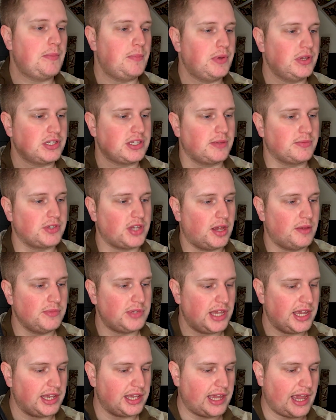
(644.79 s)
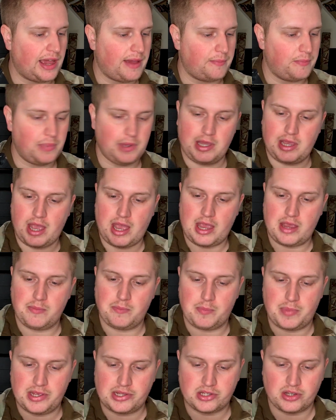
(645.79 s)
but sometimes it can be a
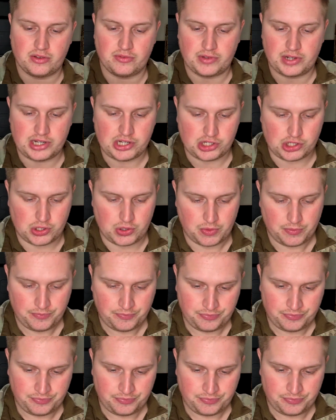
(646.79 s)
bit of an issue.